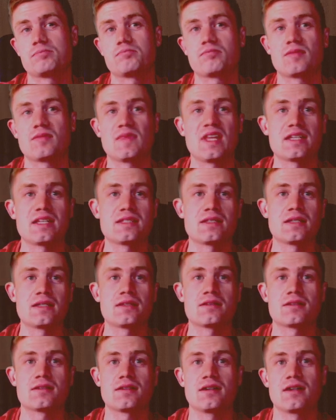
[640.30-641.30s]
that's
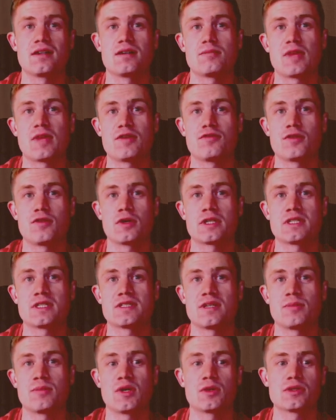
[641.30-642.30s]
it, my thoughts
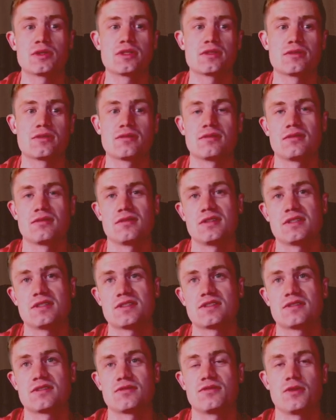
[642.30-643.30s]
about
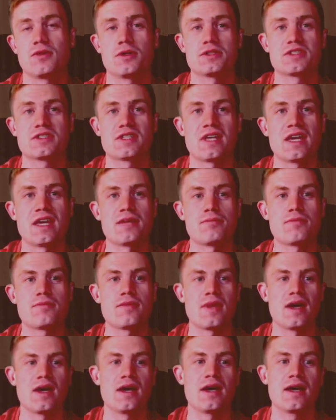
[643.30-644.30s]
this first game,
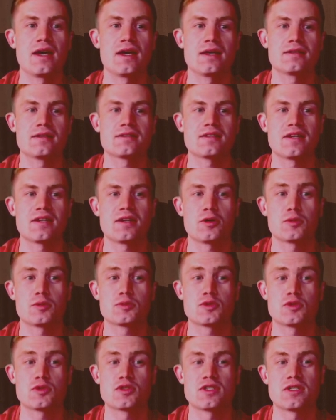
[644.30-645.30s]
and I
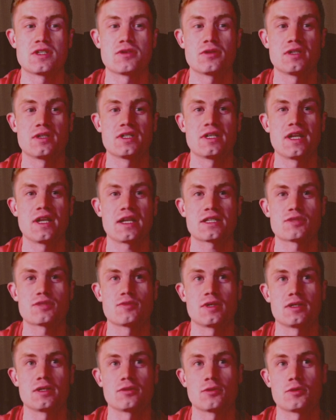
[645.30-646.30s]
hope to see you in the next
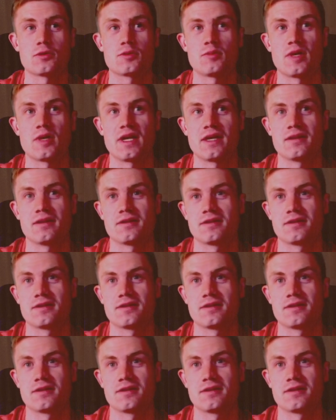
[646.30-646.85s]
one. Goodbye.